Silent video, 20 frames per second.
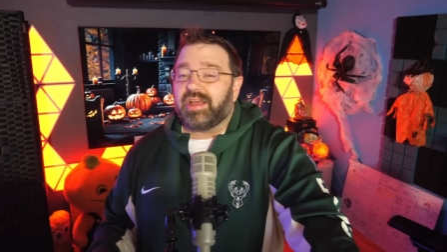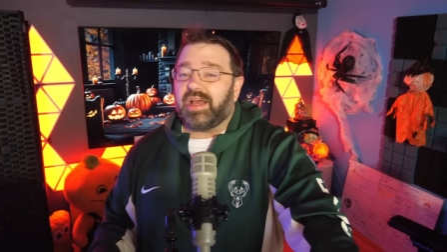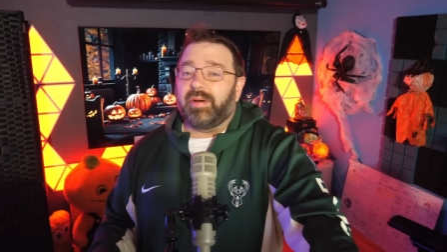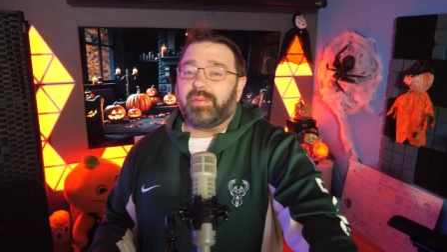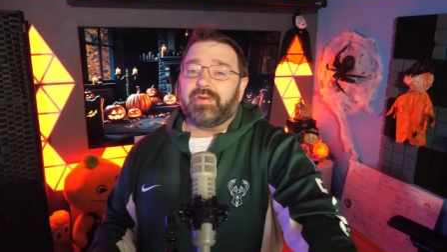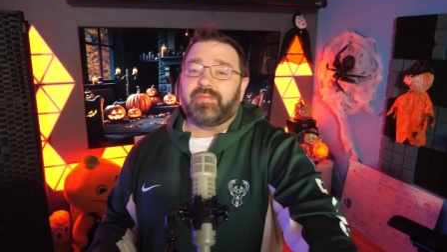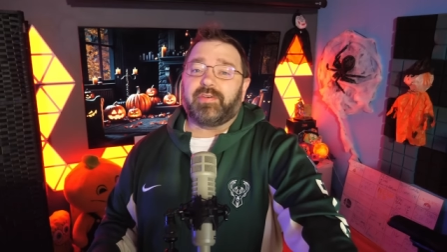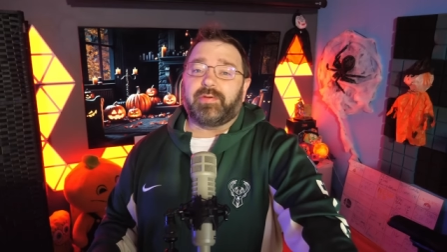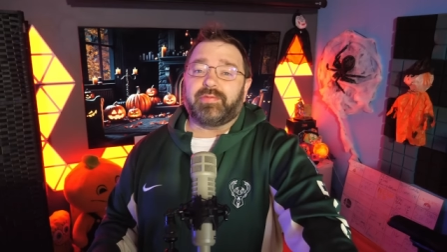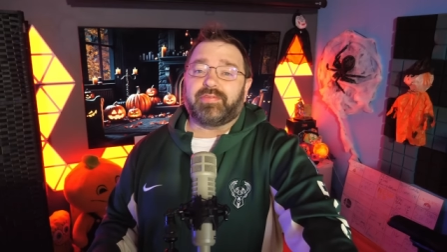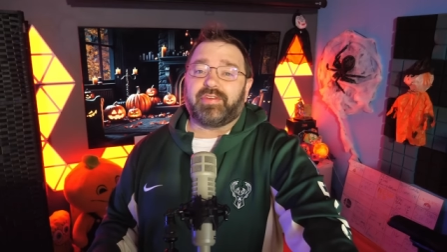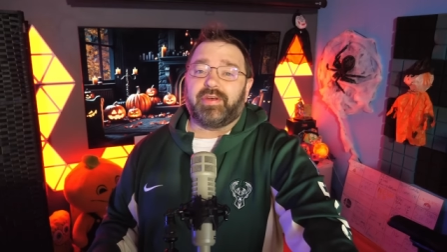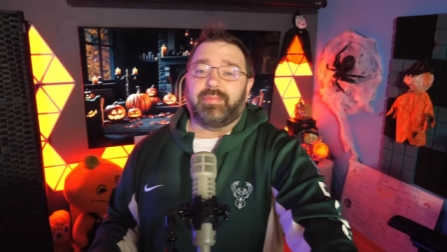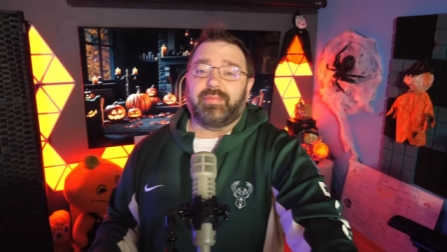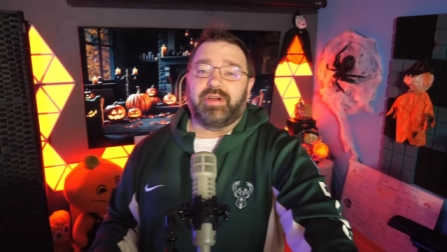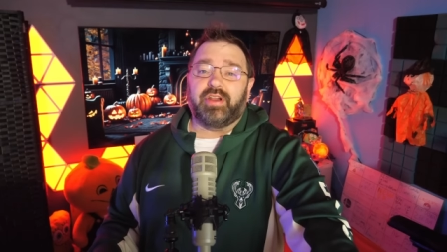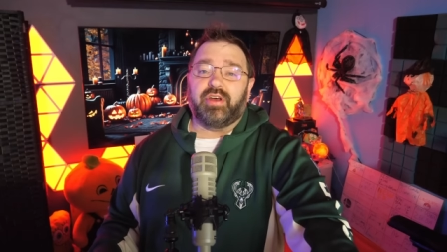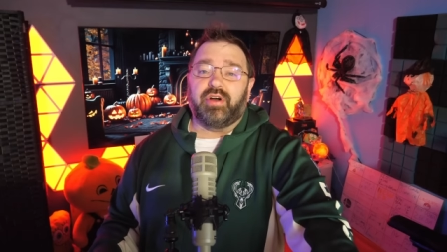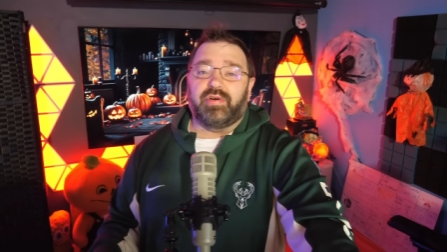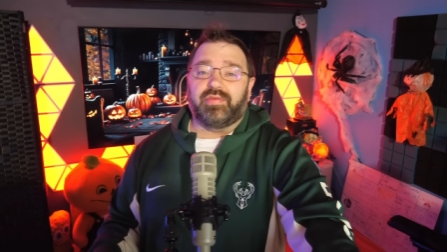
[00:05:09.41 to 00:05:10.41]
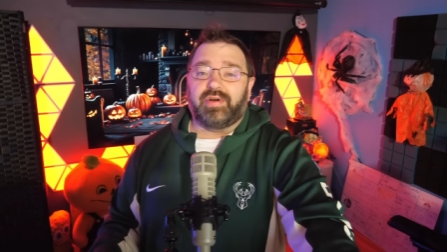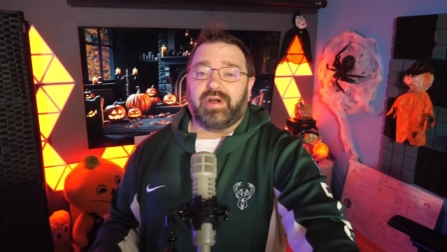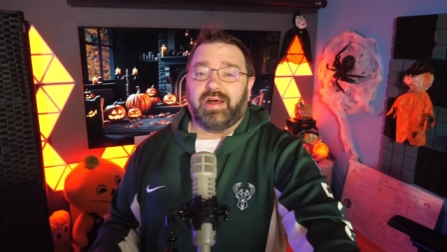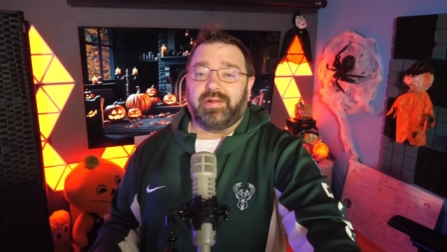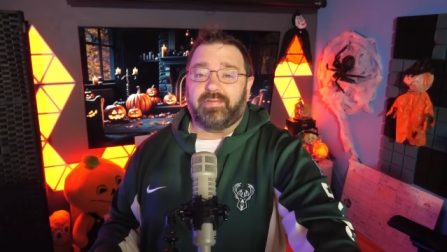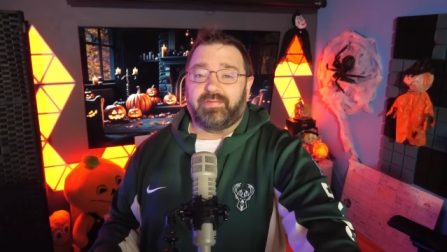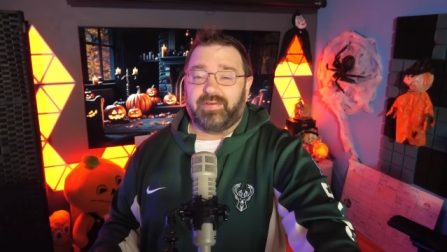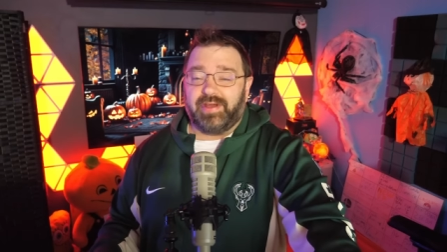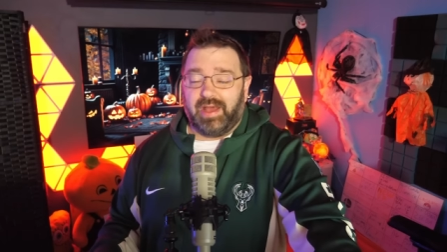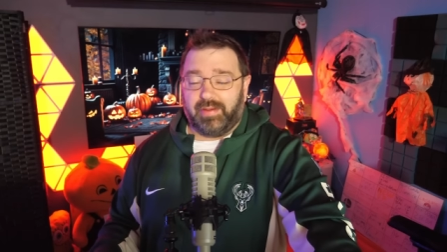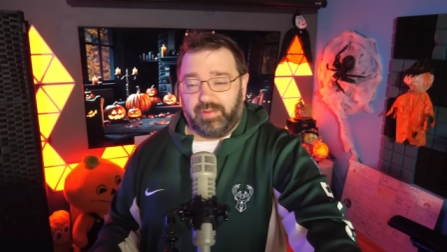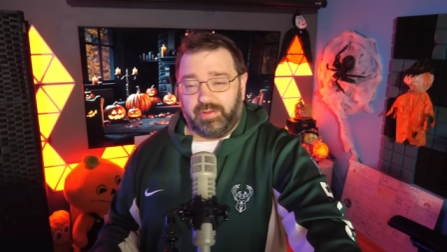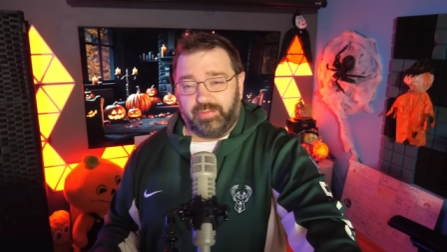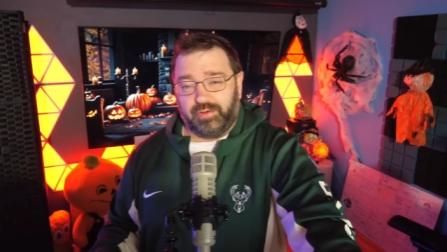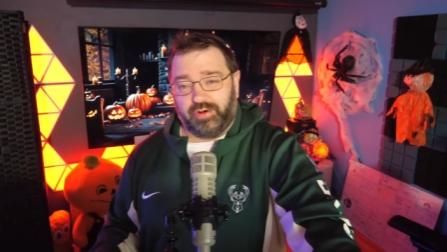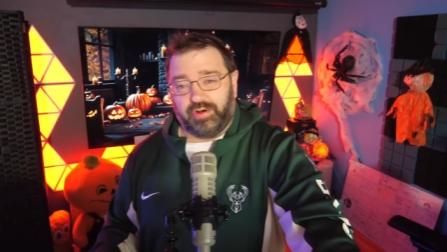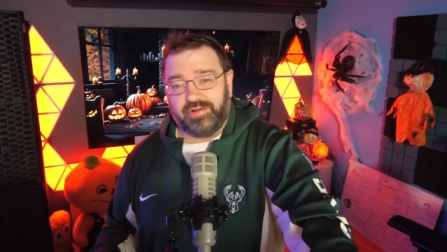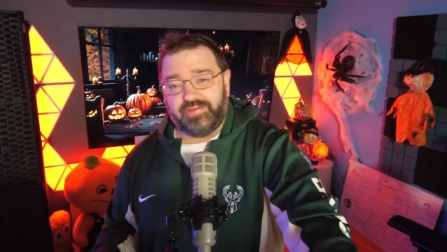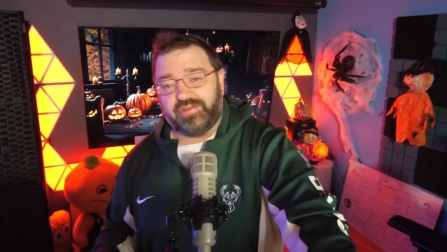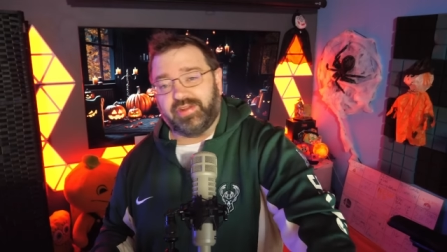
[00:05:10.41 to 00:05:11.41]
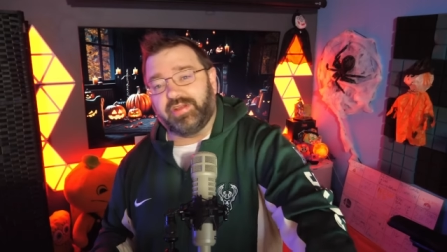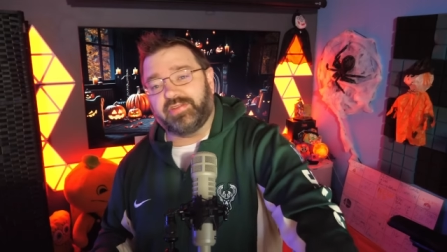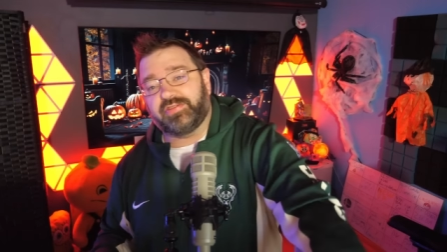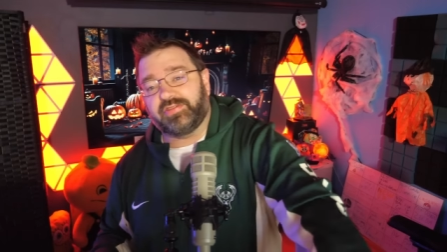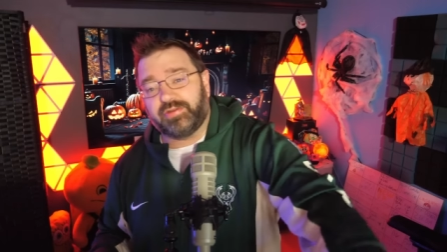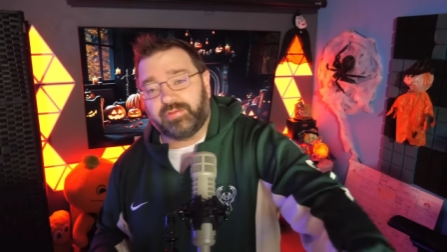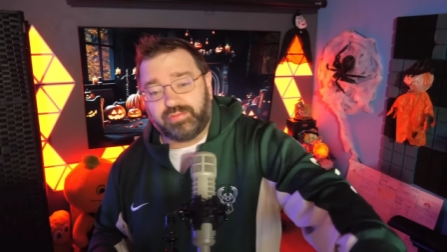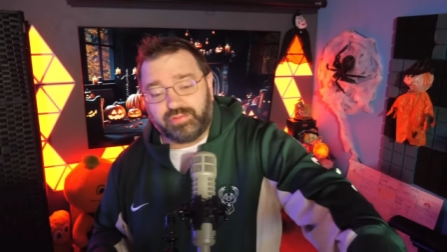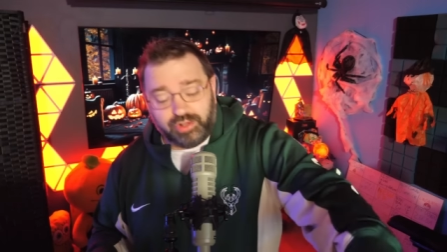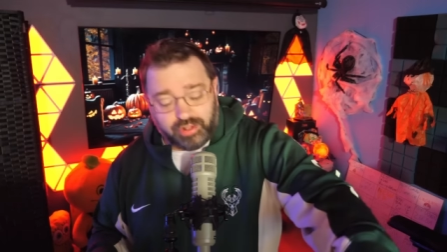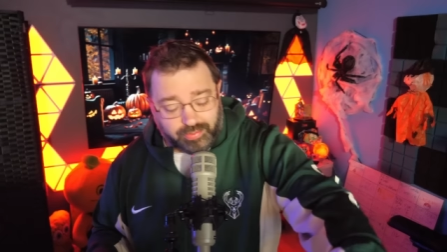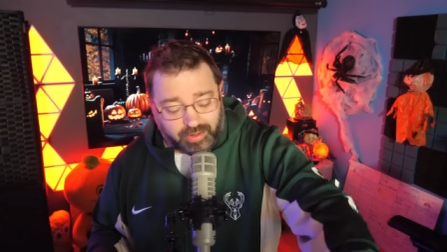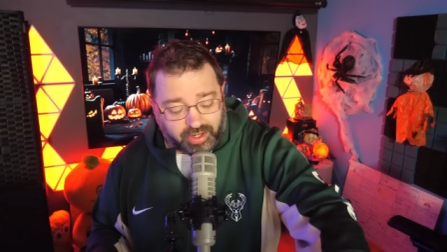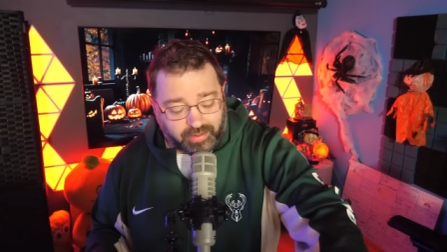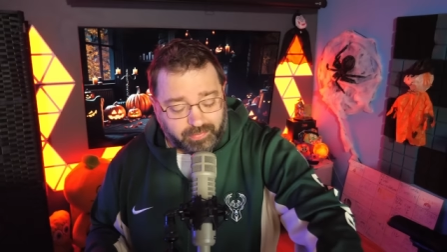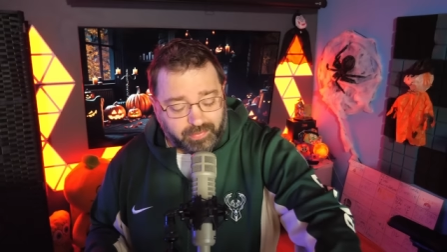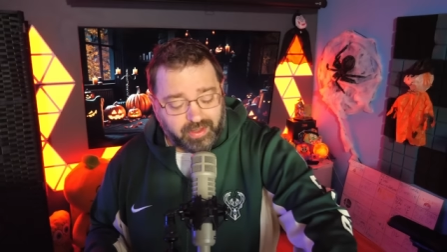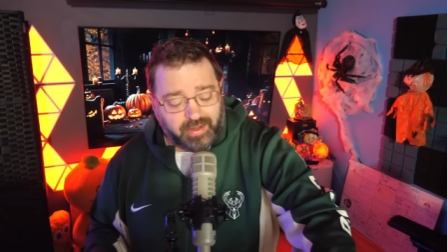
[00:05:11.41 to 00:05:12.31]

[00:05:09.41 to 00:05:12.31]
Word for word: coming from somebody over on Famiboards. Now, this is a rumor,